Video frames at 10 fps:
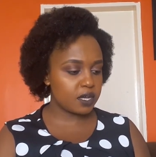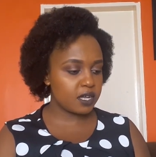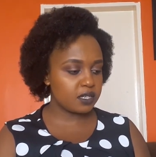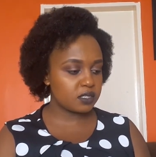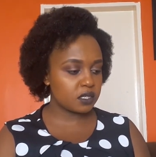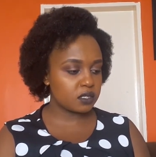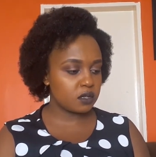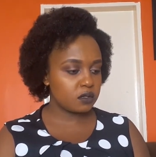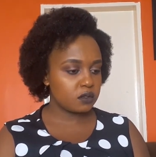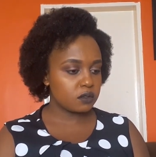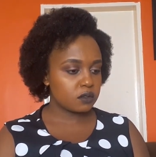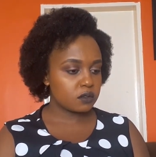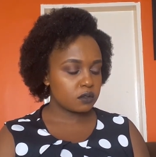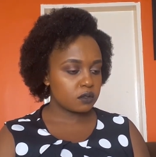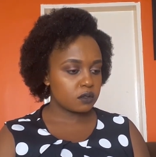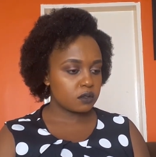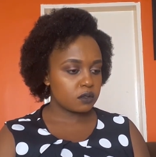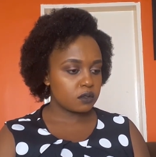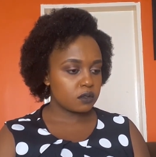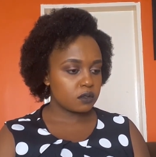
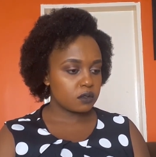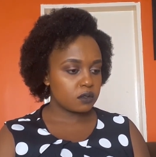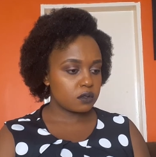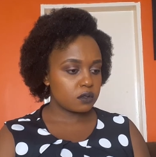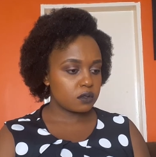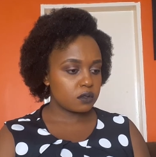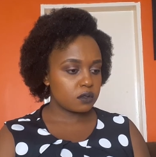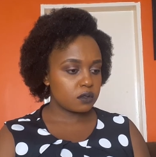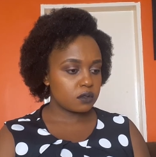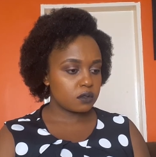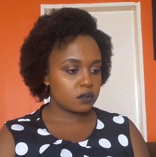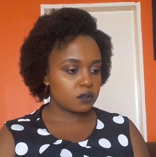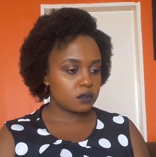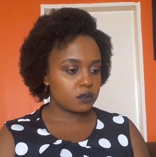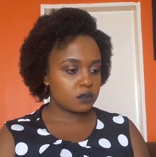No one is speaking in this clip.